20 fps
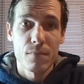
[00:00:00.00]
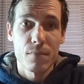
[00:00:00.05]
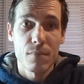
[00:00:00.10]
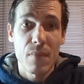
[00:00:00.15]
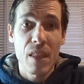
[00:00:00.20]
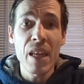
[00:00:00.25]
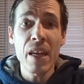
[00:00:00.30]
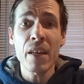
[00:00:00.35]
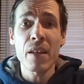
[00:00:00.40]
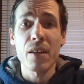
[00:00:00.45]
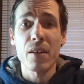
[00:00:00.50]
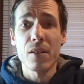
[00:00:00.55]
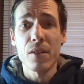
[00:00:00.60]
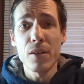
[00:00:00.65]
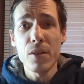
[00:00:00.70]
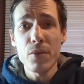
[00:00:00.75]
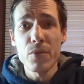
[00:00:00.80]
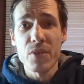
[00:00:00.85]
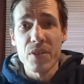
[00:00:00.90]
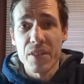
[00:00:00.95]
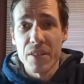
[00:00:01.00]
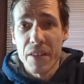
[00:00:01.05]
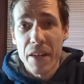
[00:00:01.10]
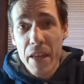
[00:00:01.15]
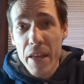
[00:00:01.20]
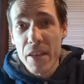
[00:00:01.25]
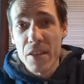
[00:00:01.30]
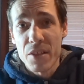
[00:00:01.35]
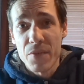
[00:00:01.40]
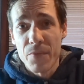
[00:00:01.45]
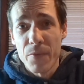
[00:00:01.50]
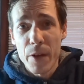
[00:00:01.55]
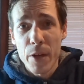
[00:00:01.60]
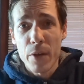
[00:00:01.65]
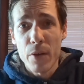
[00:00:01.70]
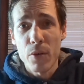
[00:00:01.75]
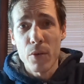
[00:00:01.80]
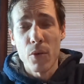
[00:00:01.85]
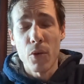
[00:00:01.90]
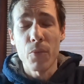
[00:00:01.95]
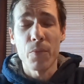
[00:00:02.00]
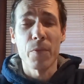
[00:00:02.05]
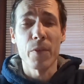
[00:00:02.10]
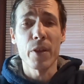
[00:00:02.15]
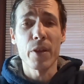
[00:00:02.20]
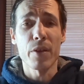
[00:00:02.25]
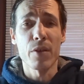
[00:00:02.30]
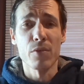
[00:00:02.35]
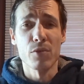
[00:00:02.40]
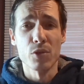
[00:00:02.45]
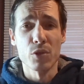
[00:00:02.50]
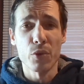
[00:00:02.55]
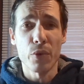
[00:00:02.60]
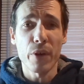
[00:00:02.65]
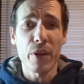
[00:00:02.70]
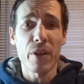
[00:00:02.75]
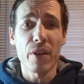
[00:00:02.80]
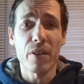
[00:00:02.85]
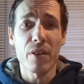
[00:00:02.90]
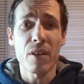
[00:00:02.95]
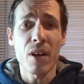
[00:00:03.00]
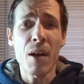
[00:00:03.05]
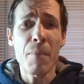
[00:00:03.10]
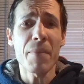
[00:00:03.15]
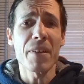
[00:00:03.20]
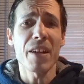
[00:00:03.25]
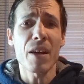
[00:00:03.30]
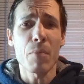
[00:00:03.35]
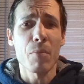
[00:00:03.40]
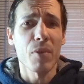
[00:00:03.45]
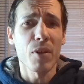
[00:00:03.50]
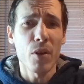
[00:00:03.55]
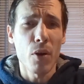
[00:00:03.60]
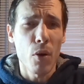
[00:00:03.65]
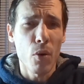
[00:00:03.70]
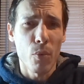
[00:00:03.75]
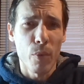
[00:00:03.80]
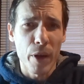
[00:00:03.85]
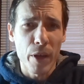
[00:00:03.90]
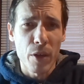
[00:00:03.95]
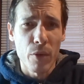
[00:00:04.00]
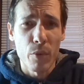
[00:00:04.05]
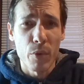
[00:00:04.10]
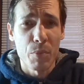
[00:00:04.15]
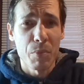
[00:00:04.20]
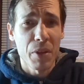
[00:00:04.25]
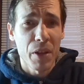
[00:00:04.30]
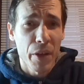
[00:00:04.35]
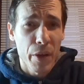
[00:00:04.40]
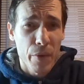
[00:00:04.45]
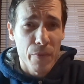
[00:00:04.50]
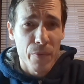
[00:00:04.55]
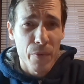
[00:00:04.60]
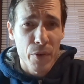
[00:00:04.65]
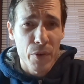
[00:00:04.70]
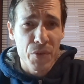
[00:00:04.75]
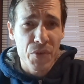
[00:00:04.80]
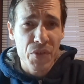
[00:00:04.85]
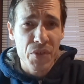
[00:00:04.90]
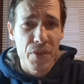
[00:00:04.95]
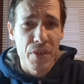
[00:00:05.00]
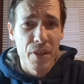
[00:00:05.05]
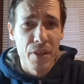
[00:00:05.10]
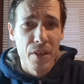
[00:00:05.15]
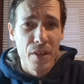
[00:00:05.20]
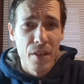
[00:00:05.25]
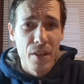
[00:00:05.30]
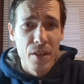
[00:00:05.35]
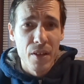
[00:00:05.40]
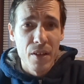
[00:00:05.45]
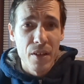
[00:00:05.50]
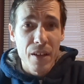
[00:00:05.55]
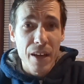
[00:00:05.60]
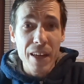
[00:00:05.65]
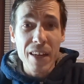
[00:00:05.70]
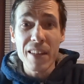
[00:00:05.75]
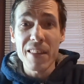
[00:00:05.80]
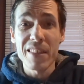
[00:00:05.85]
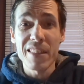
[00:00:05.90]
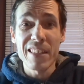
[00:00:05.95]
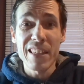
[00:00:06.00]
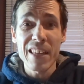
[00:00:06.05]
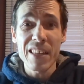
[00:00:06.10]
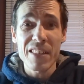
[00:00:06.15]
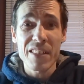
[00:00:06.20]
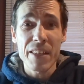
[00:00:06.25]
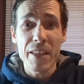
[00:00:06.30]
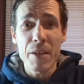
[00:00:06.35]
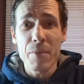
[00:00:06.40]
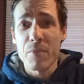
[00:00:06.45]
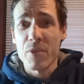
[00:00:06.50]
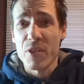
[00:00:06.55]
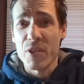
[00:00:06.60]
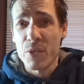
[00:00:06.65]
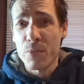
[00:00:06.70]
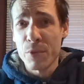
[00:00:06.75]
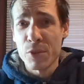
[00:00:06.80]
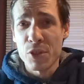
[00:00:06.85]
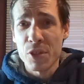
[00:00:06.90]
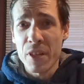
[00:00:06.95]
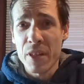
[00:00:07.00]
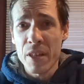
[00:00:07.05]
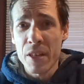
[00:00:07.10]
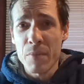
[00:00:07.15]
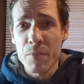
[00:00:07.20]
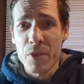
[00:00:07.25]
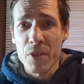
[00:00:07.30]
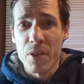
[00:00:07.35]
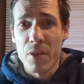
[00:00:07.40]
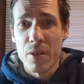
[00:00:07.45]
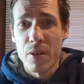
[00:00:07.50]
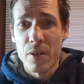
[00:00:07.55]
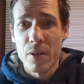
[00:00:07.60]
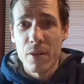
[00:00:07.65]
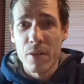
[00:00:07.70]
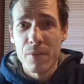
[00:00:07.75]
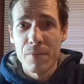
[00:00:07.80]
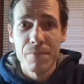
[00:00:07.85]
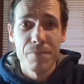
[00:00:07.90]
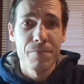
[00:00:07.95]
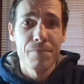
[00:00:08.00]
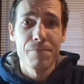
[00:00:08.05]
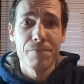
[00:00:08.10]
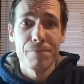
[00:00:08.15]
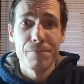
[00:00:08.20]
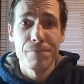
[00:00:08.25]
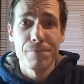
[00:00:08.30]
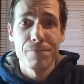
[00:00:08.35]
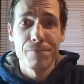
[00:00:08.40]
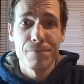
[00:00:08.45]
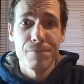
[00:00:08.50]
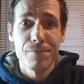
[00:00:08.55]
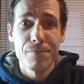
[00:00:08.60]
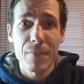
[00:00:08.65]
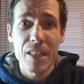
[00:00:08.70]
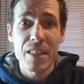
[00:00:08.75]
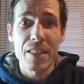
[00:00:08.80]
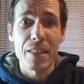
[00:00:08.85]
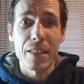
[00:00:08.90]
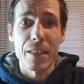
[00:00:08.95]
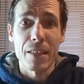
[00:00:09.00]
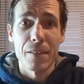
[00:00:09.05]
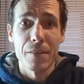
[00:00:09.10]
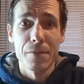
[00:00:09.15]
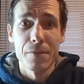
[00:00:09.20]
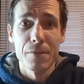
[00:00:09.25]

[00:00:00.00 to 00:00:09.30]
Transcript: And that concludes today's video. Hopefully you enjoyed it. Comment down below what you would play first. Out of the DS games, the Switch games, let's see.